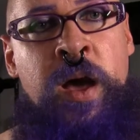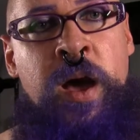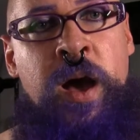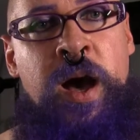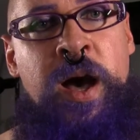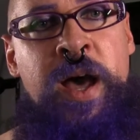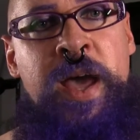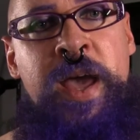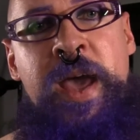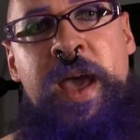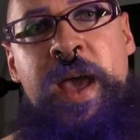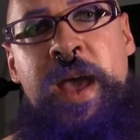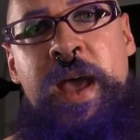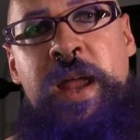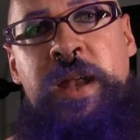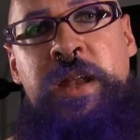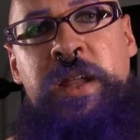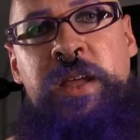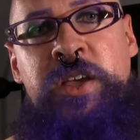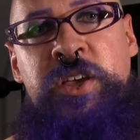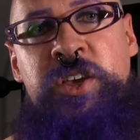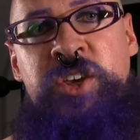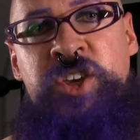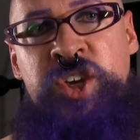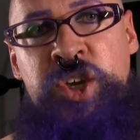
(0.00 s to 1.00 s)
I
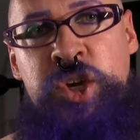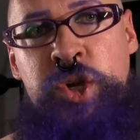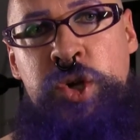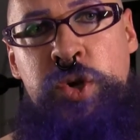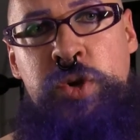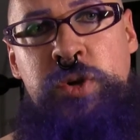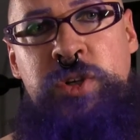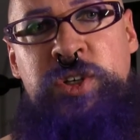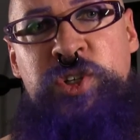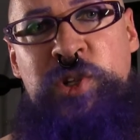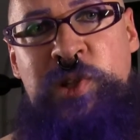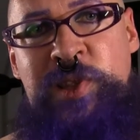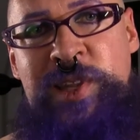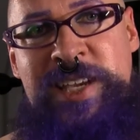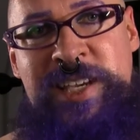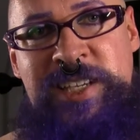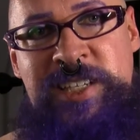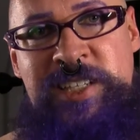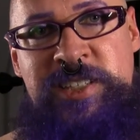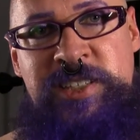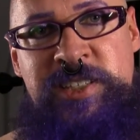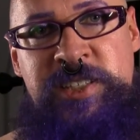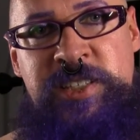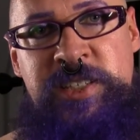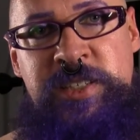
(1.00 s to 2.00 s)
had huge
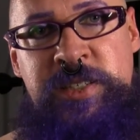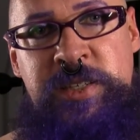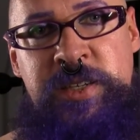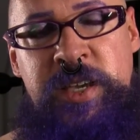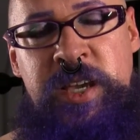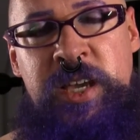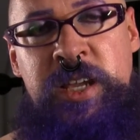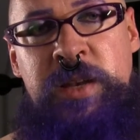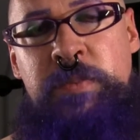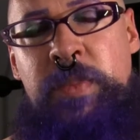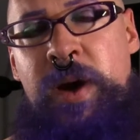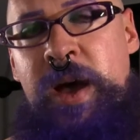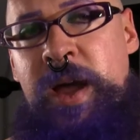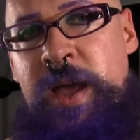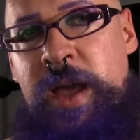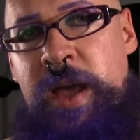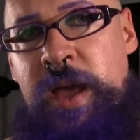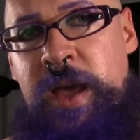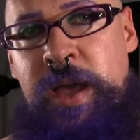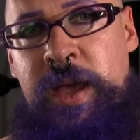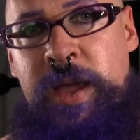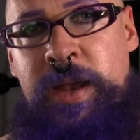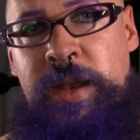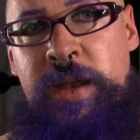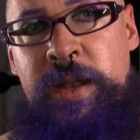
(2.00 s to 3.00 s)
lists in my
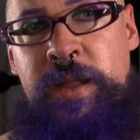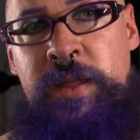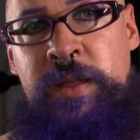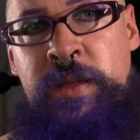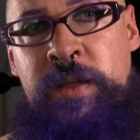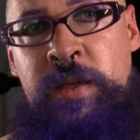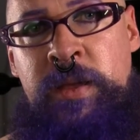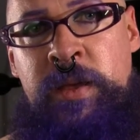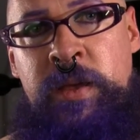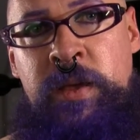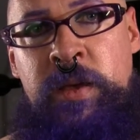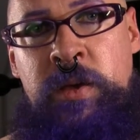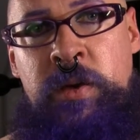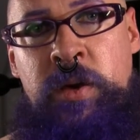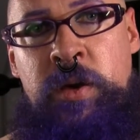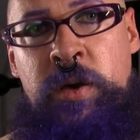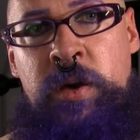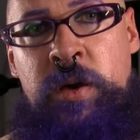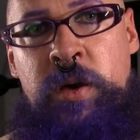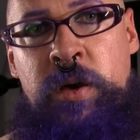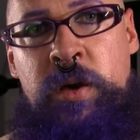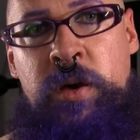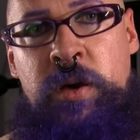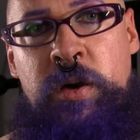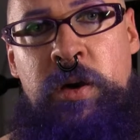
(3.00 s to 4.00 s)
head
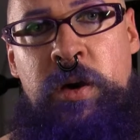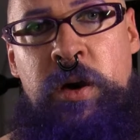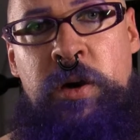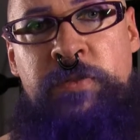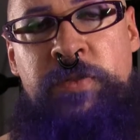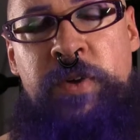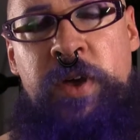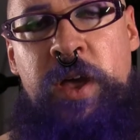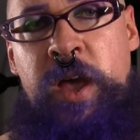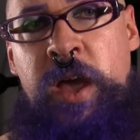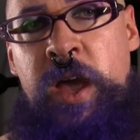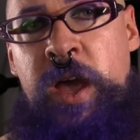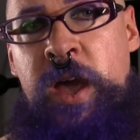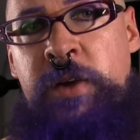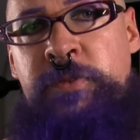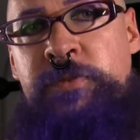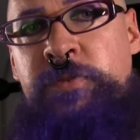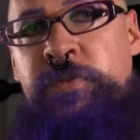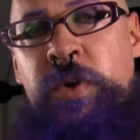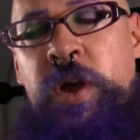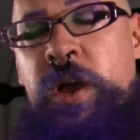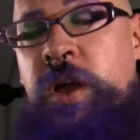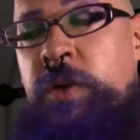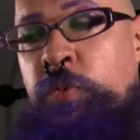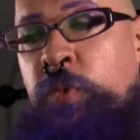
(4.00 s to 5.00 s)

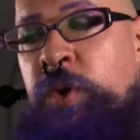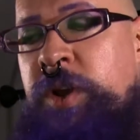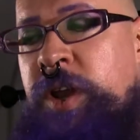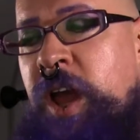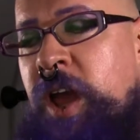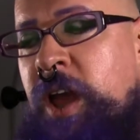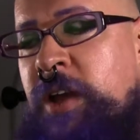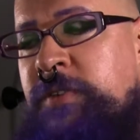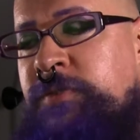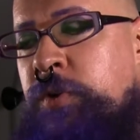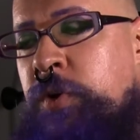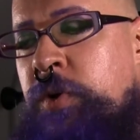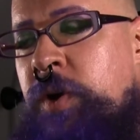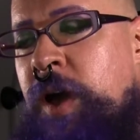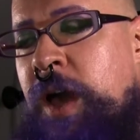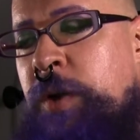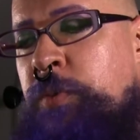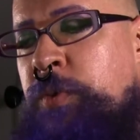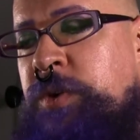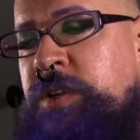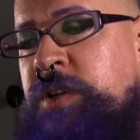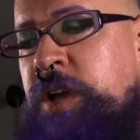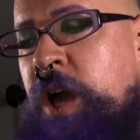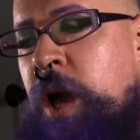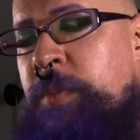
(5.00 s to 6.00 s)
every, whenever I
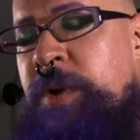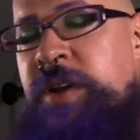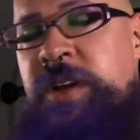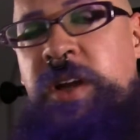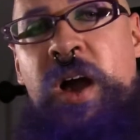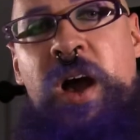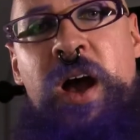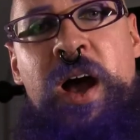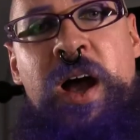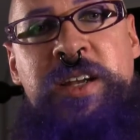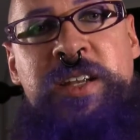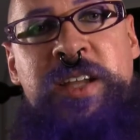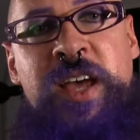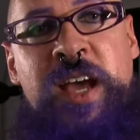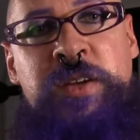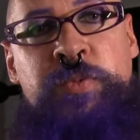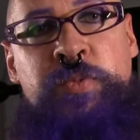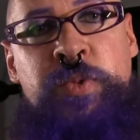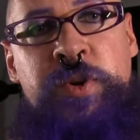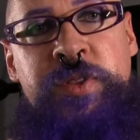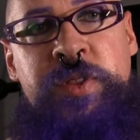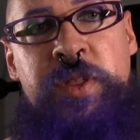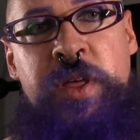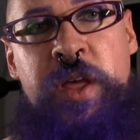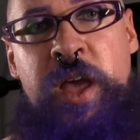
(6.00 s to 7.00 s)
would come in contact
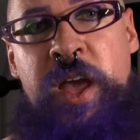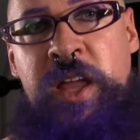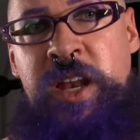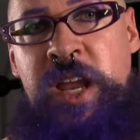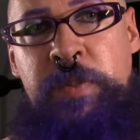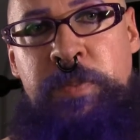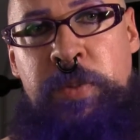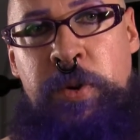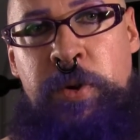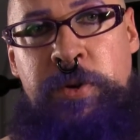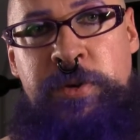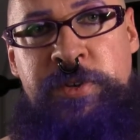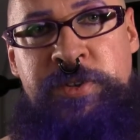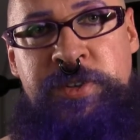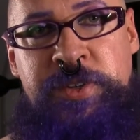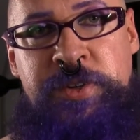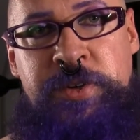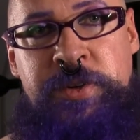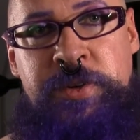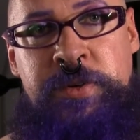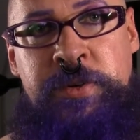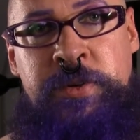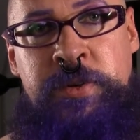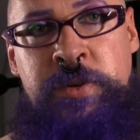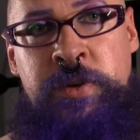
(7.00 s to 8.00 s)
with any person
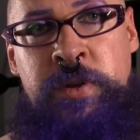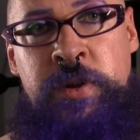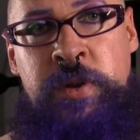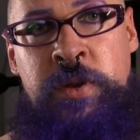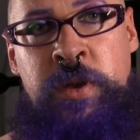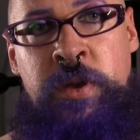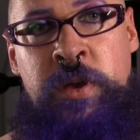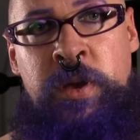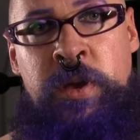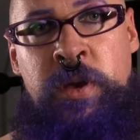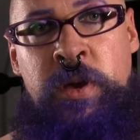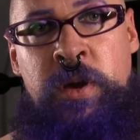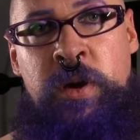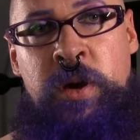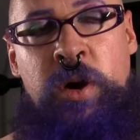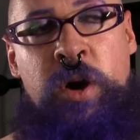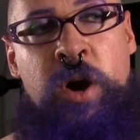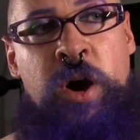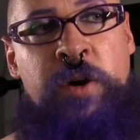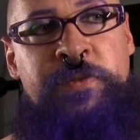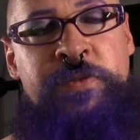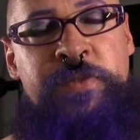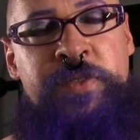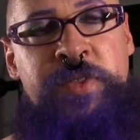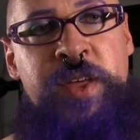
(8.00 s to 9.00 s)

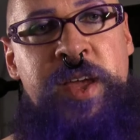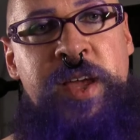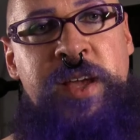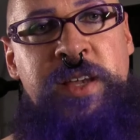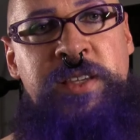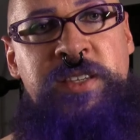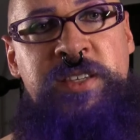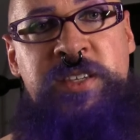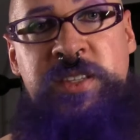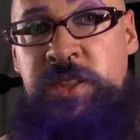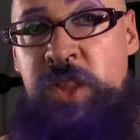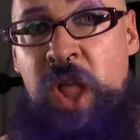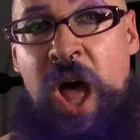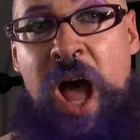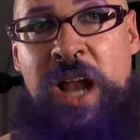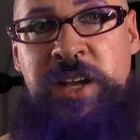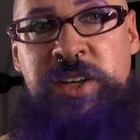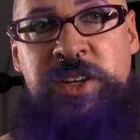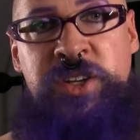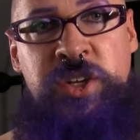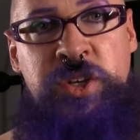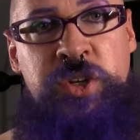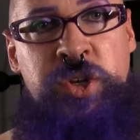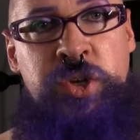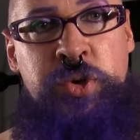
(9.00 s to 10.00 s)
of things
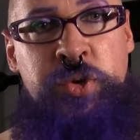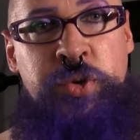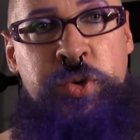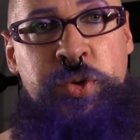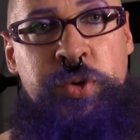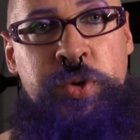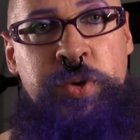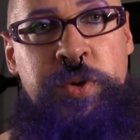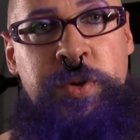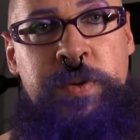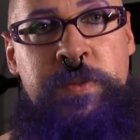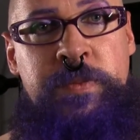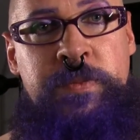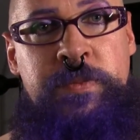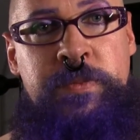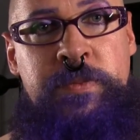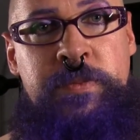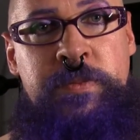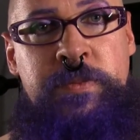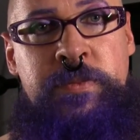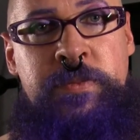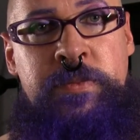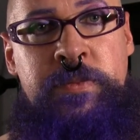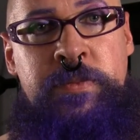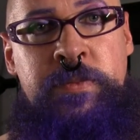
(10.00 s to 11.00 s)
not to do,
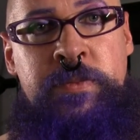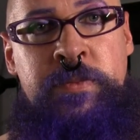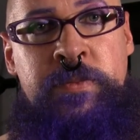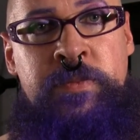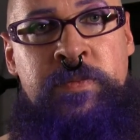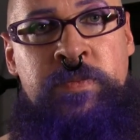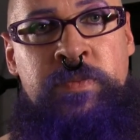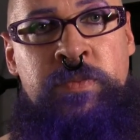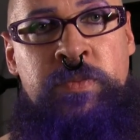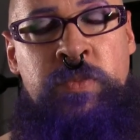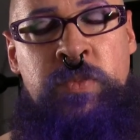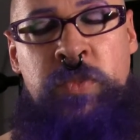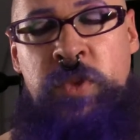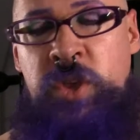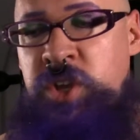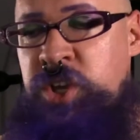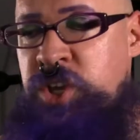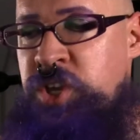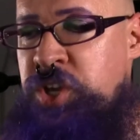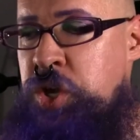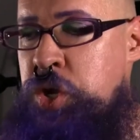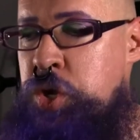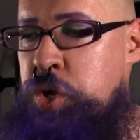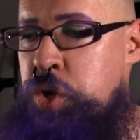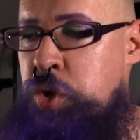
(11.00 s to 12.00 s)

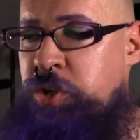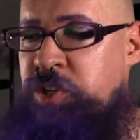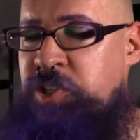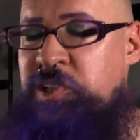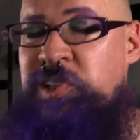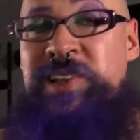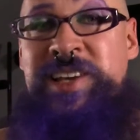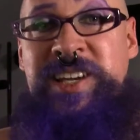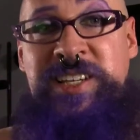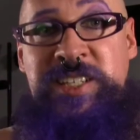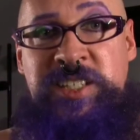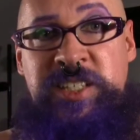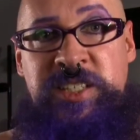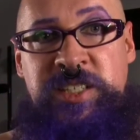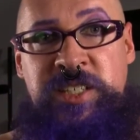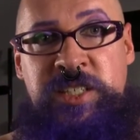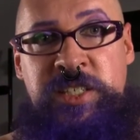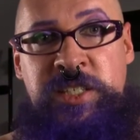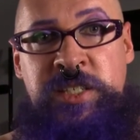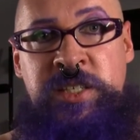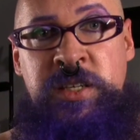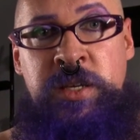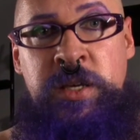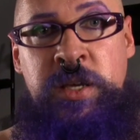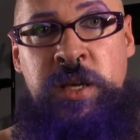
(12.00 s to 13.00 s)
huge
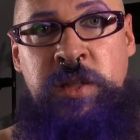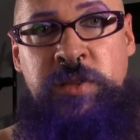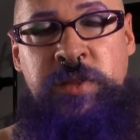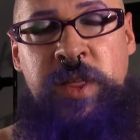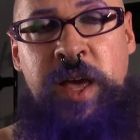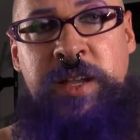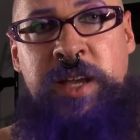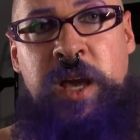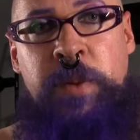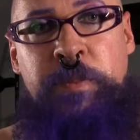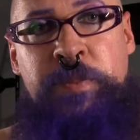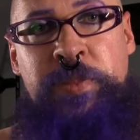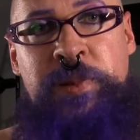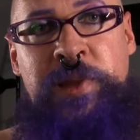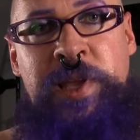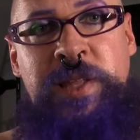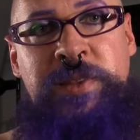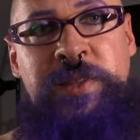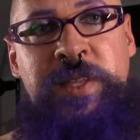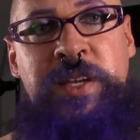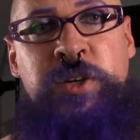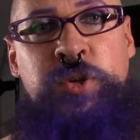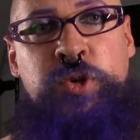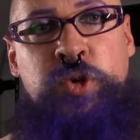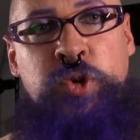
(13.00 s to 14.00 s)
lists that
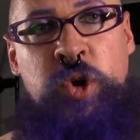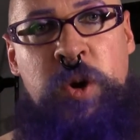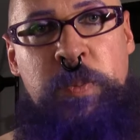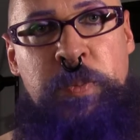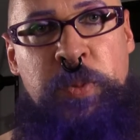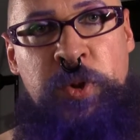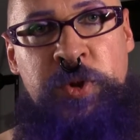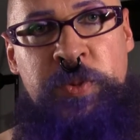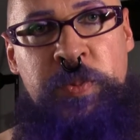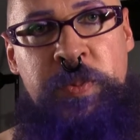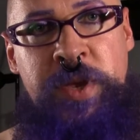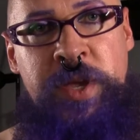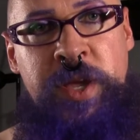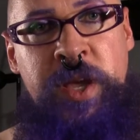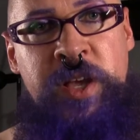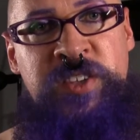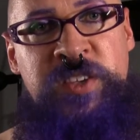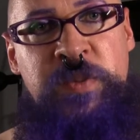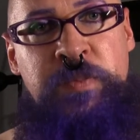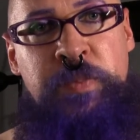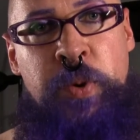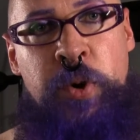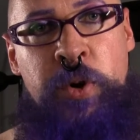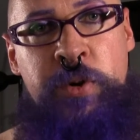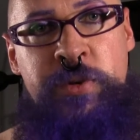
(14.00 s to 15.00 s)
completely crippled me as
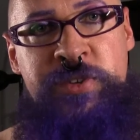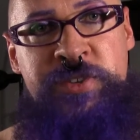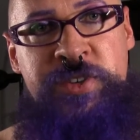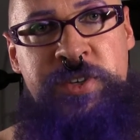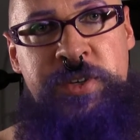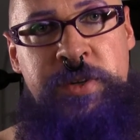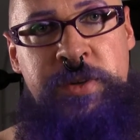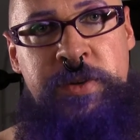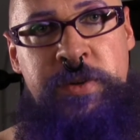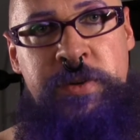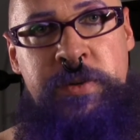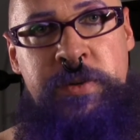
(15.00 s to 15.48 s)
a person.